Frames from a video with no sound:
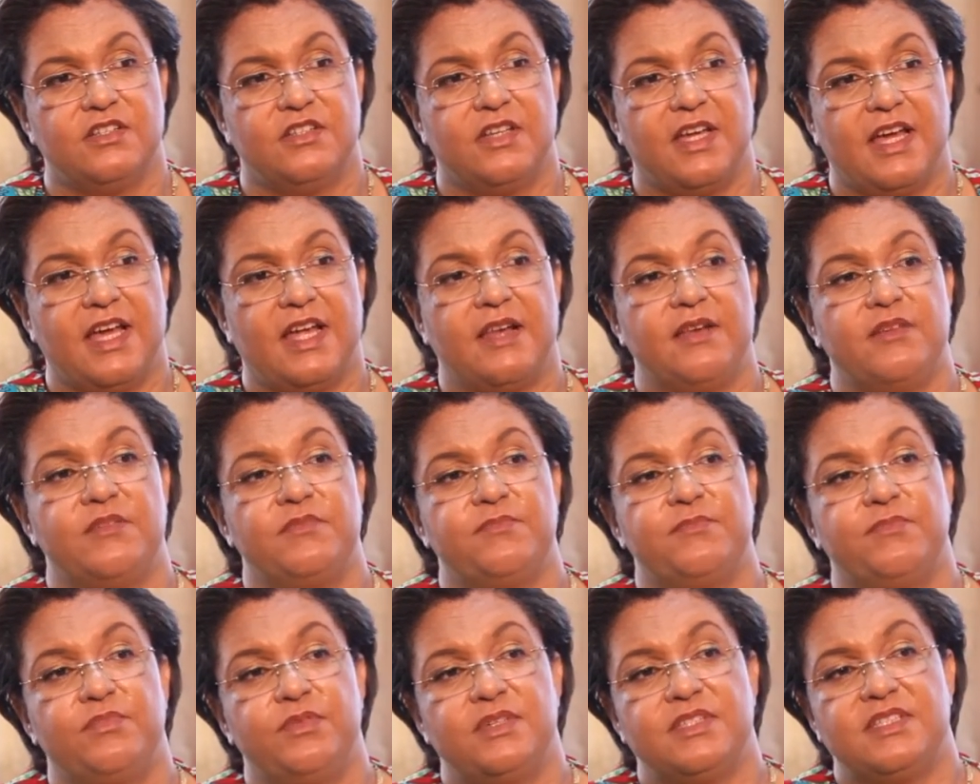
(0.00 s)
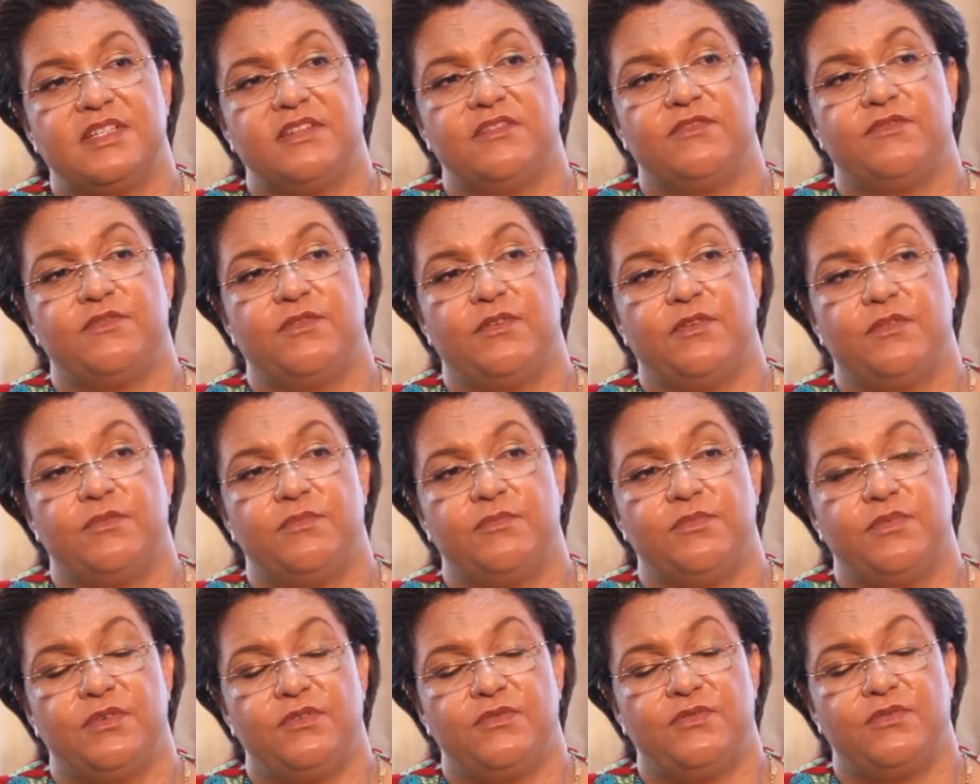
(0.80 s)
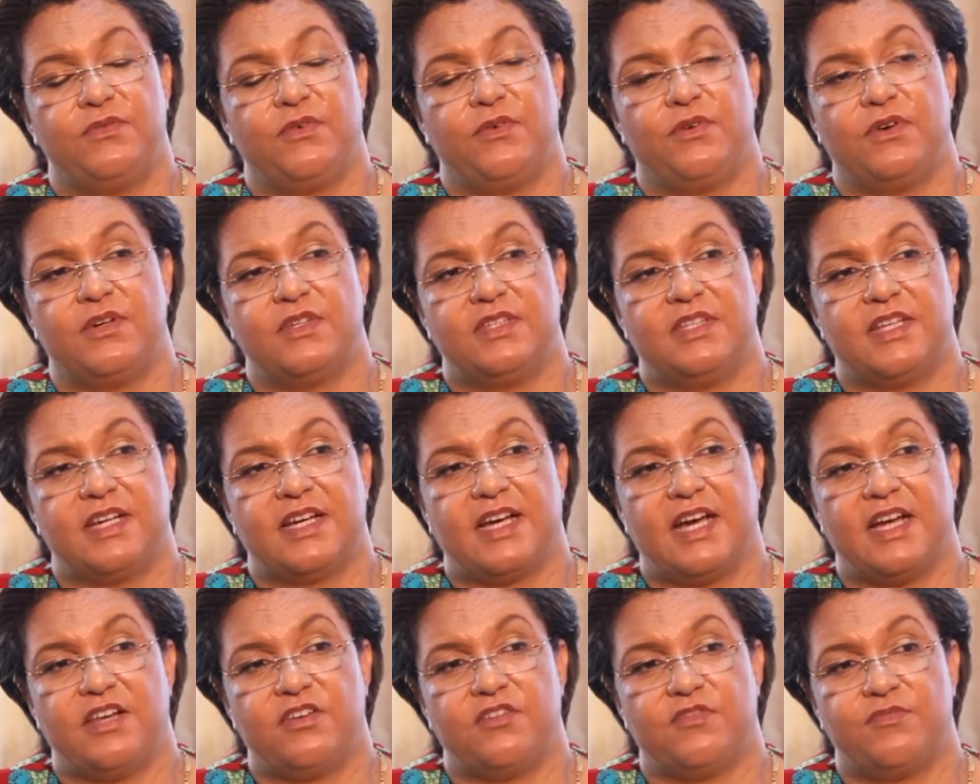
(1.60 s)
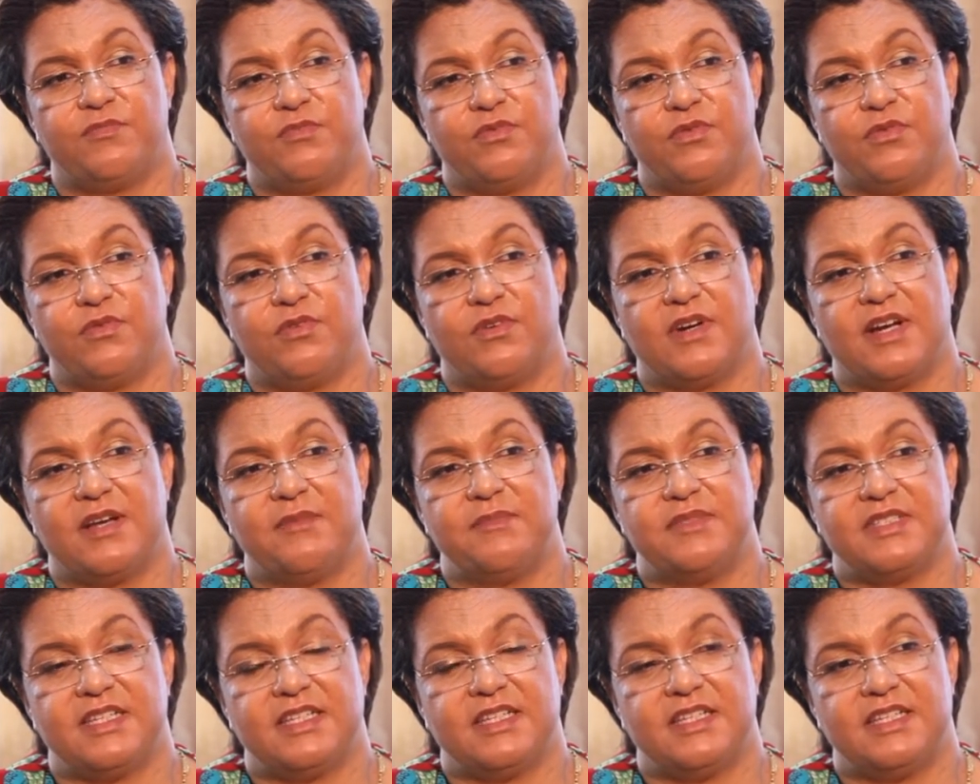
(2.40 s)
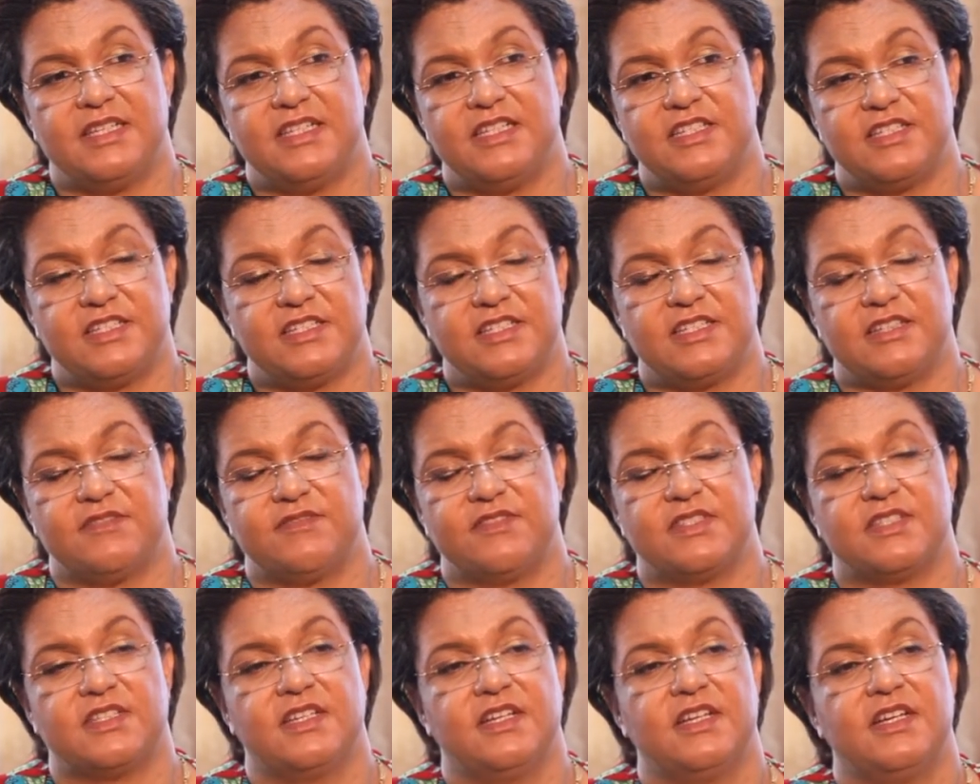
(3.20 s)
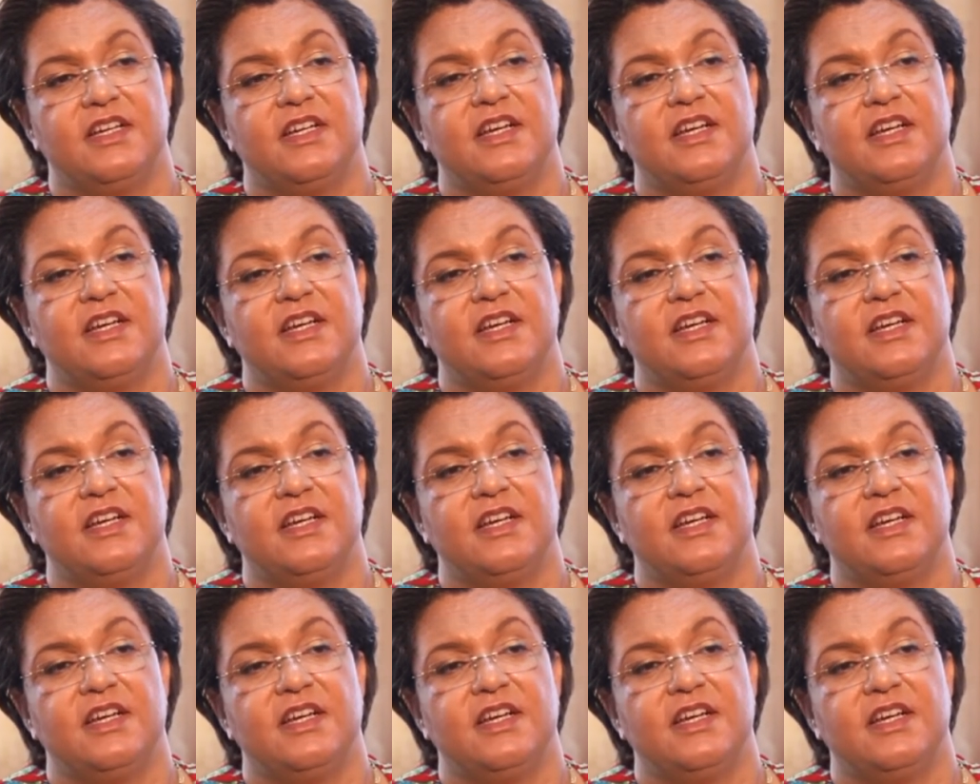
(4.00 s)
and put forward the kind of programs and initiatives